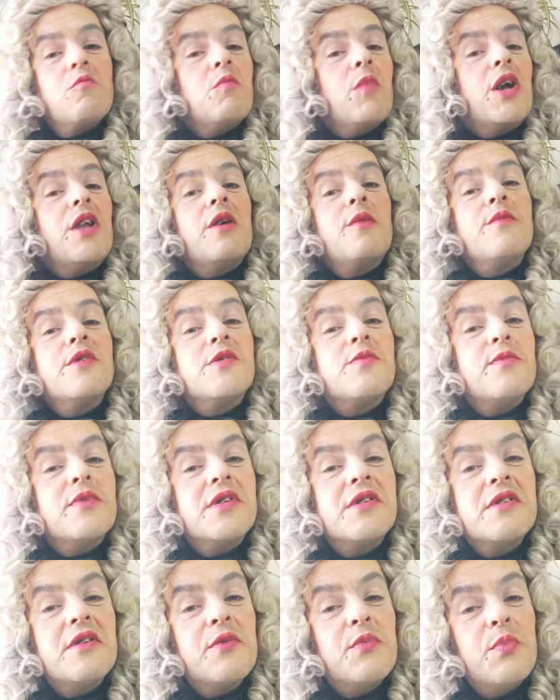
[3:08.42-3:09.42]
My name is
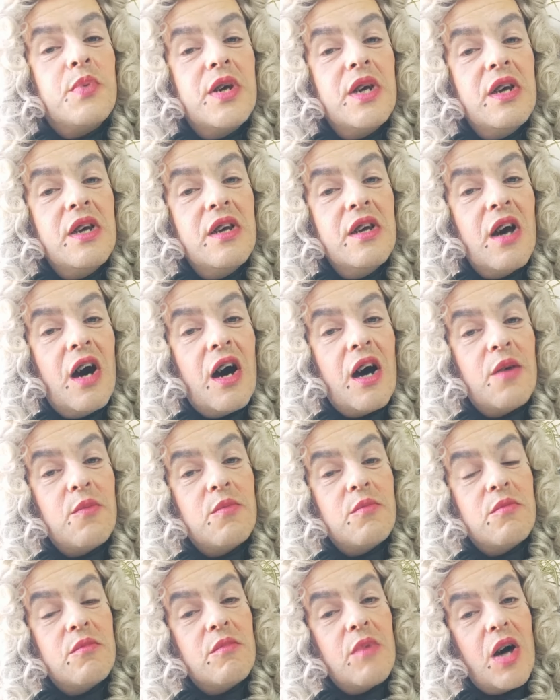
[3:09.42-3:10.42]
Mister P.
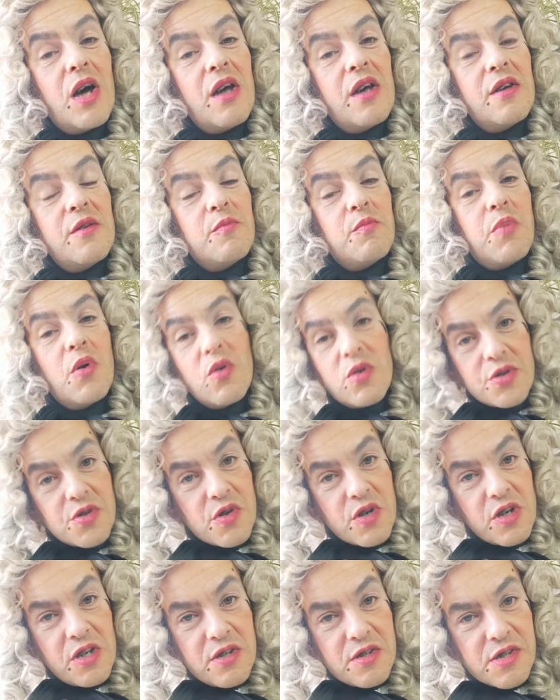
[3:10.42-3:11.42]
I'm a
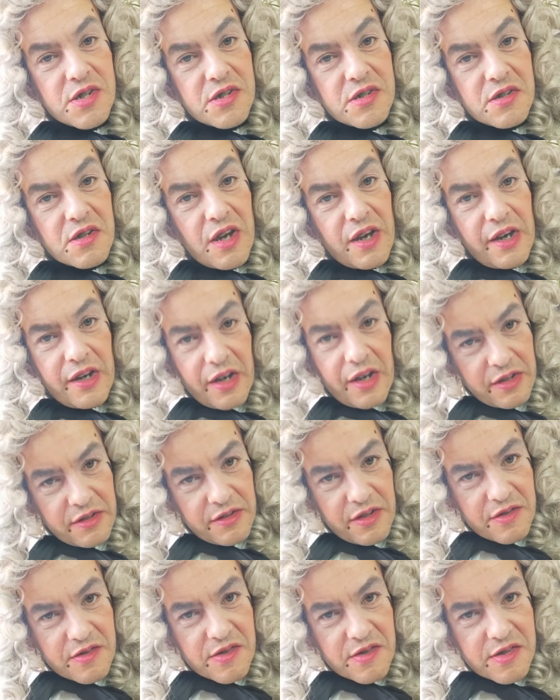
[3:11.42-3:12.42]
Portuguese
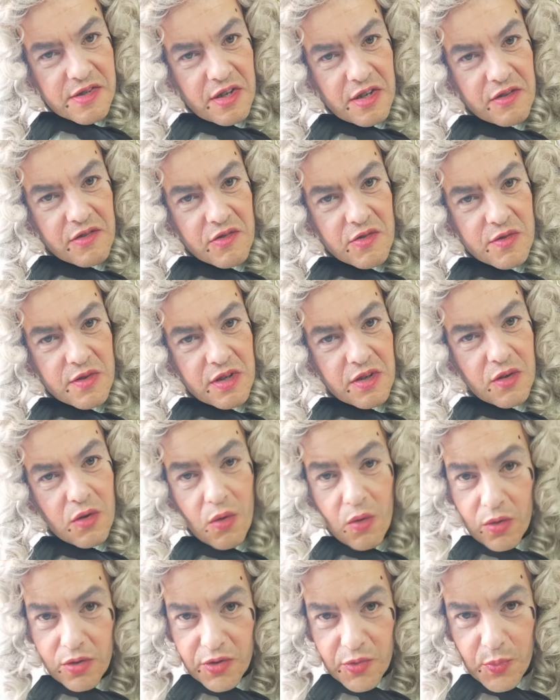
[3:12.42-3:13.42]
eighteenth century
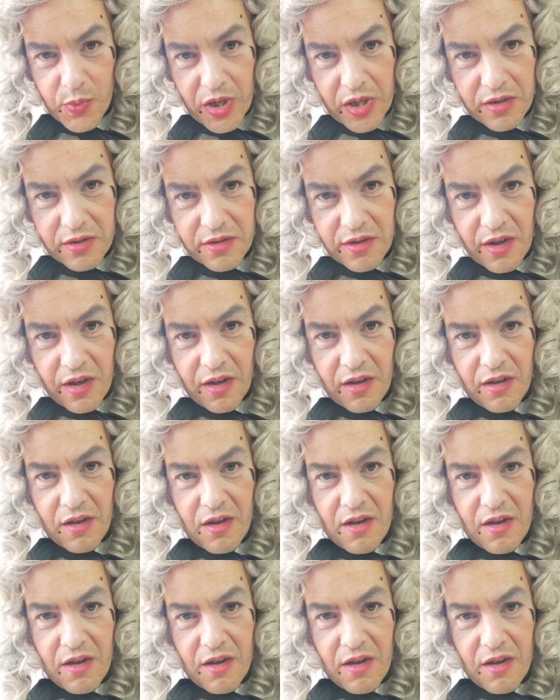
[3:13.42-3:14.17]
court painter,